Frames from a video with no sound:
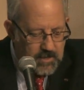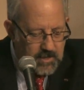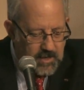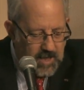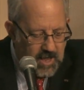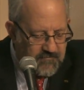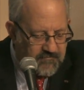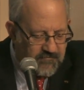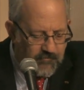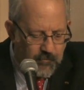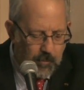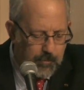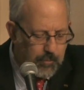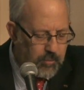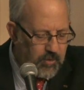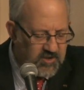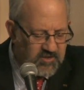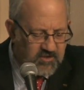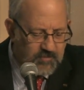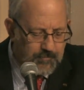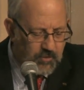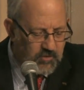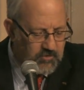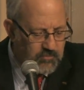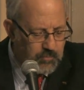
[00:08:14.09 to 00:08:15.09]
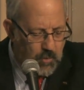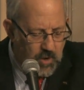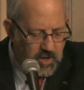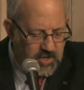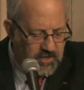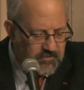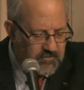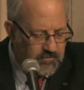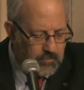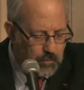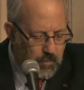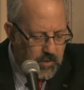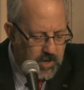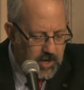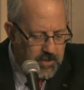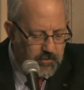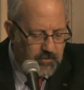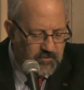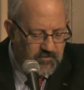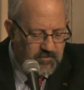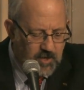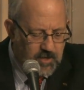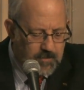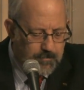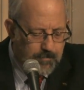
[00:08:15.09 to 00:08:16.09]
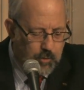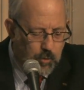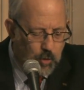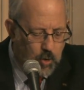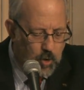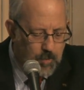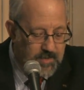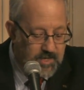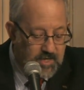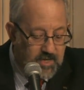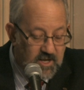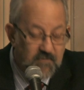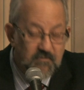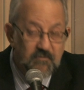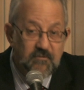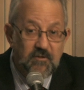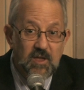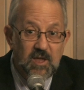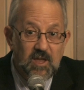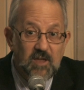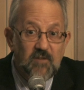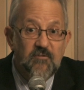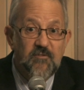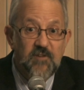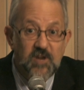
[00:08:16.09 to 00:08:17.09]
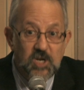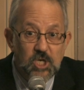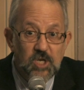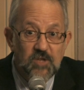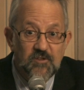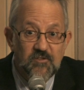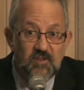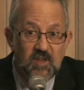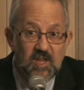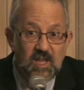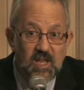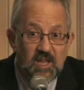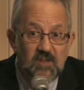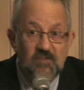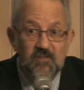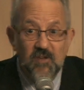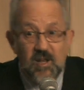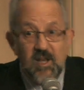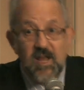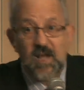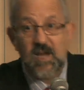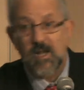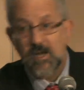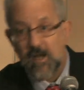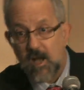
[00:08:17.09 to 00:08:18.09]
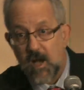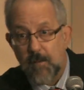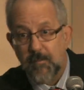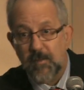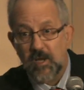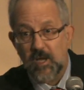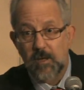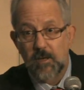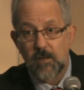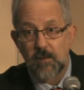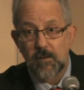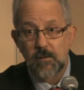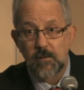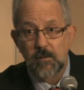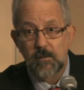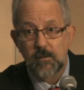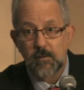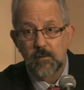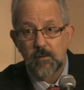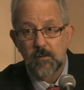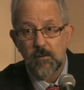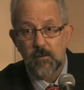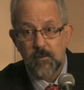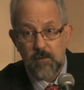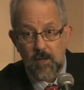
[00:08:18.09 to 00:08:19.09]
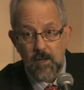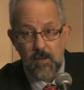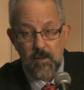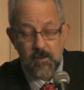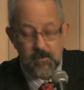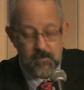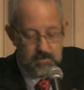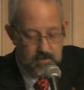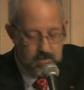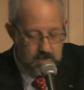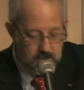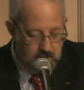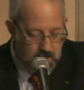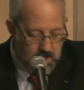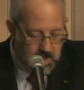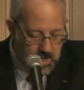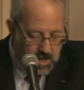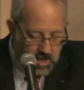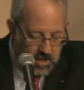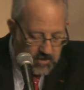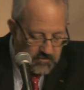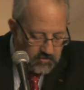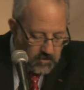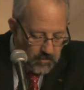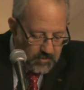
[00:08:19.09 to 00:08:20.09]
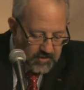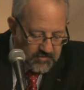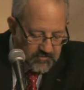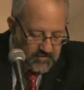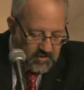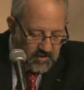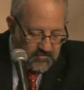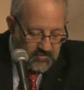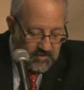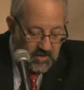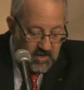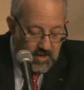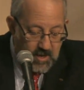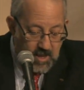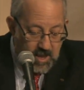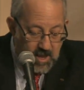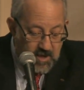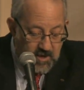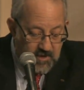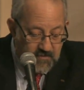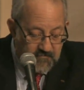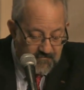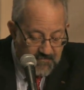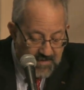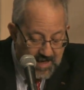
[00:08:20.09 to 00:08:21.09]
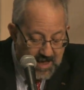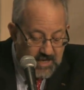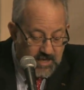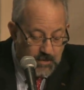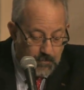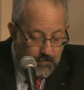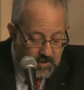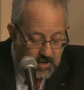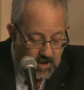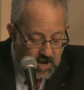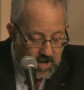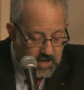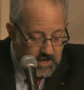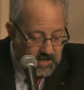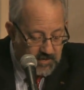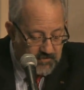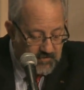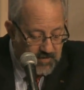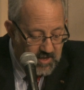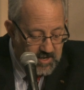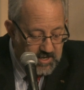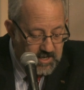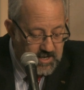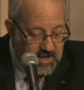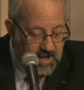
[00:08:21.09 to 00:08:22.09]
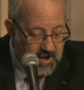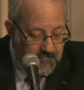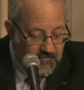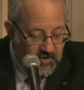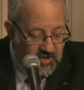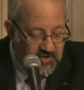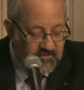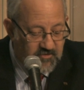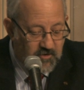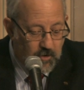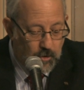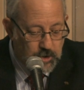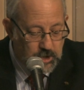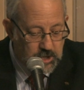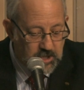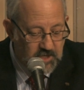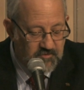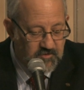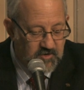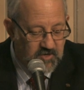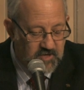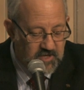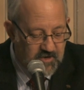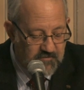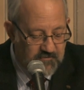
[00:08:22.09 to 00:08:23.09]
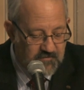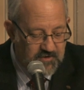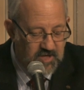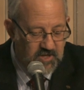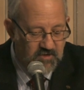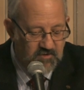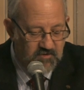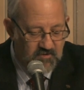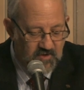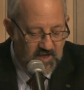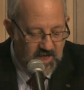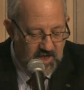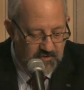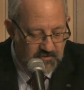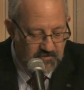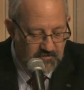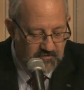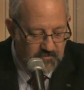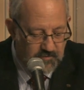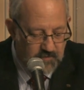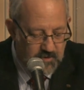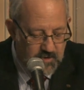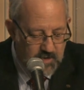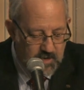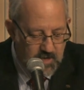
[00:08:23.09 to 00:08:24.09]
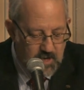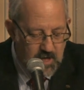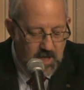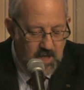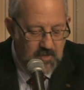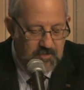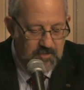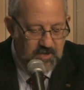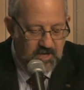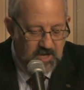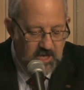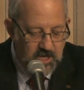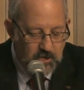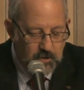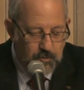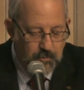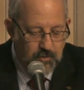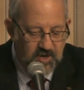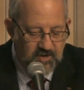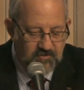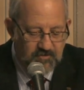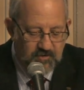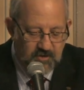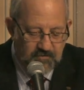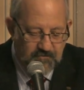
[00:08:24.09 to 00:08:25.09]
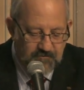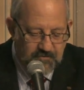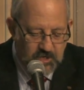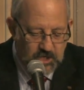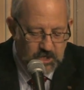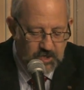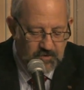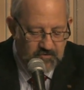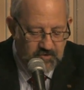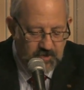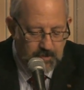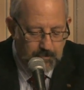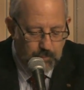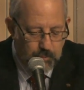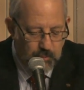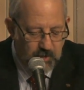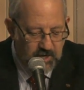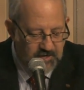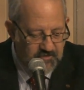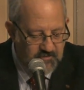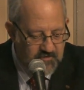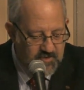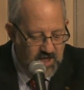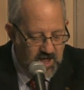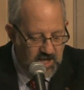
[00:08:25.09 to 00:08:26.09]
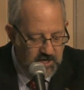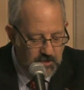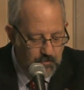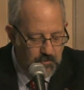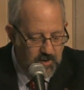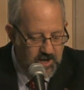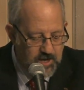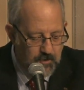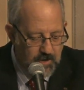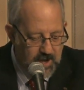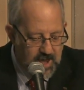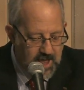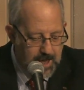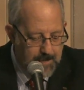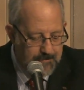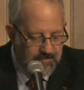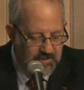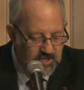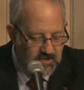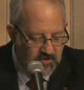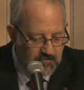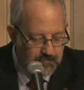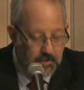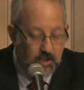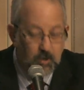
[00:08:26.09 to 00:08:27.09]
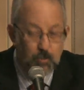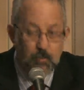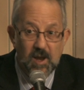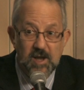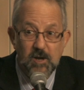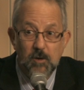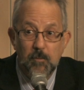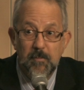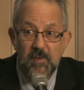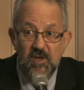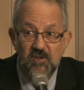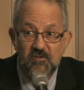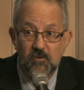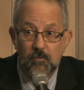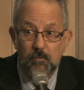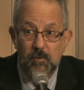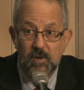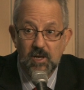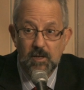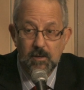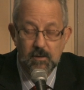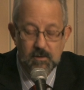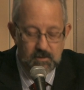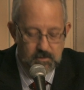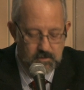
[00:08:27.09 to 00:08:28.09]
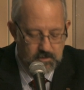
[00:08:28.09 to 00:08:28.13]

had four principles. One is, where there's unemployment, efficiency is uneconomic. Okay? So he says, in fact, he went on and he said, in every socially significant sense, the increase in efficiency brings not greater happiness, but greater misery.